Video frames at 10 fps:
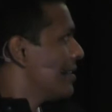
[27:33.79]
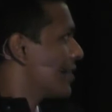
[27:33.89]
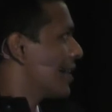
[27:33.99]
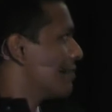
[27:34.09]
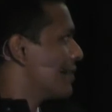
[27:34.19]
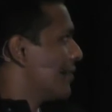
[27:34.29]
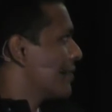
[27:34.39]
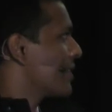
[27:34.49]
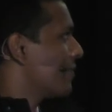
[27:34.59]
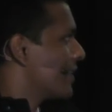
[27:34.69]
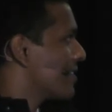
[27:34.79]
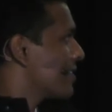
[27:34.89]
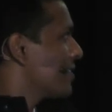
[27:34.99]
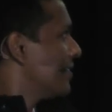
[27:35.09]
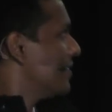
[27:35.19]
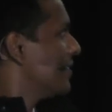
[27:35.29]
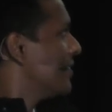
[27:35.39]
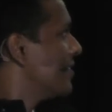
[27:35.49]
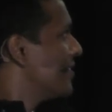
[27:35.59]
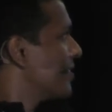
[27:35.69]
string of zeros and ones.
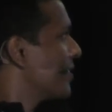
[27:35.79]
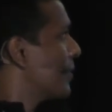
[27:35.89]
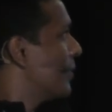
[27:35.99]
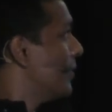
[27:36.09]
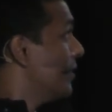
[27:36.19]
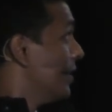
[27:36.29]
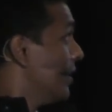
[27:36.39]
So